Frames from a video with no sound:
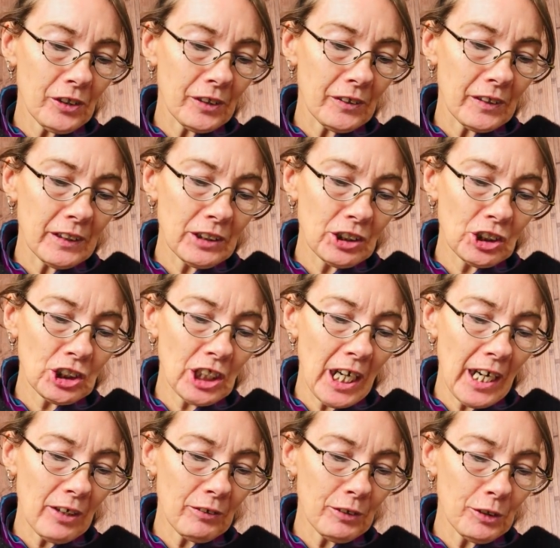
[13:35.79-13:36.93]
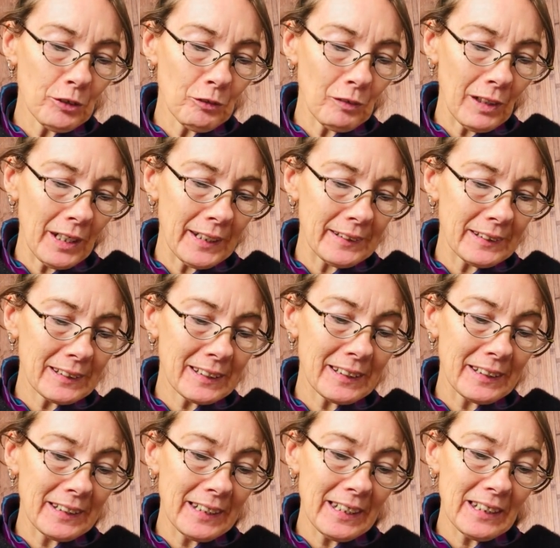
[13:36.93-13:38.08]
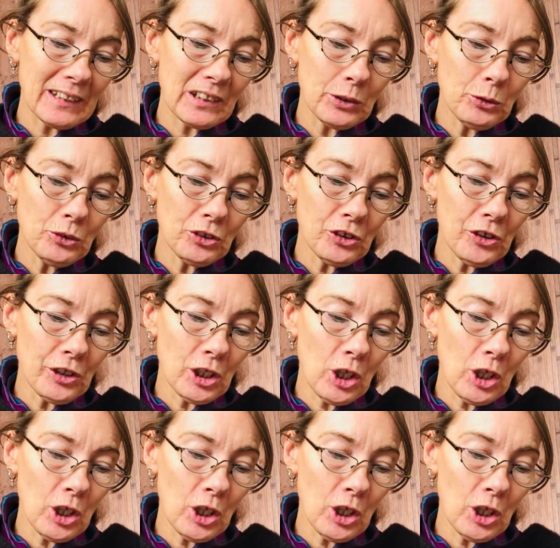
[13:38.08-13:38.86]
that this chakra of light connects you to the